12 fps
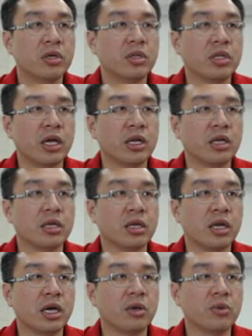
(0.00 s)
then the
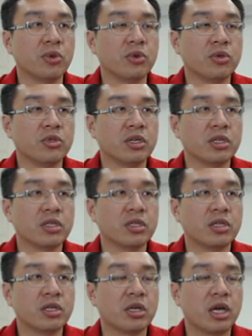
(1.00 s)
knight will just
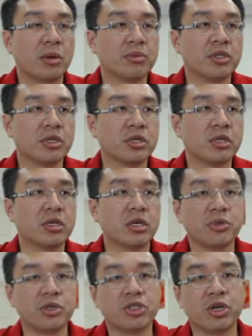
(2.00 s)
capture the
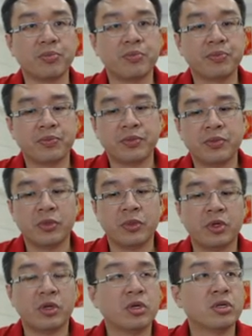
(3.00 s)
bishop.
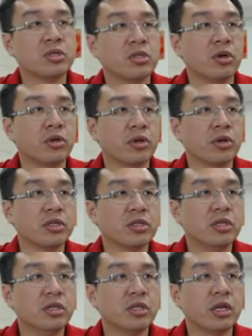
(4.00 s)
So you can
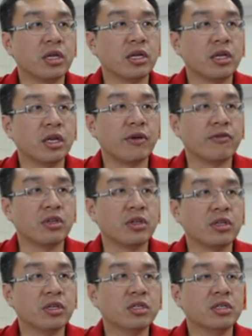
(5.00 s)
see that after
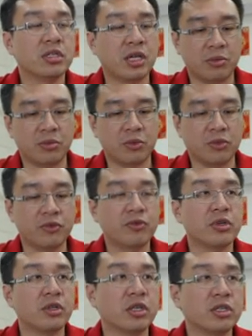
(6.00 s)
this knight move,
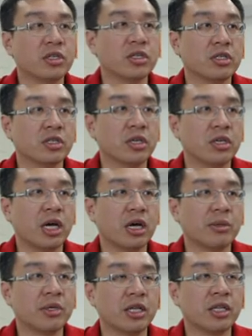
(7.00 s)
this is a
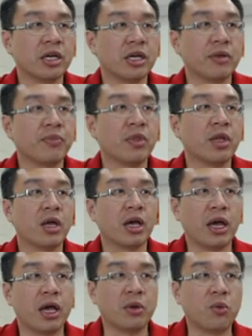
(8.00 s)
double attack,
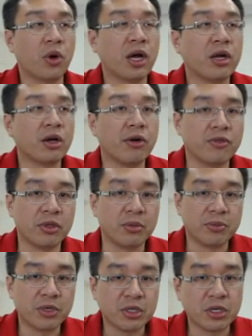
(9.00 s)
and one of the
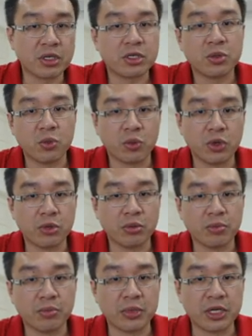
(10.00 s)
pieces will
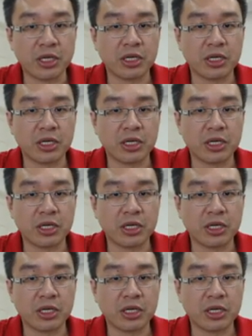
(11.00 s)
be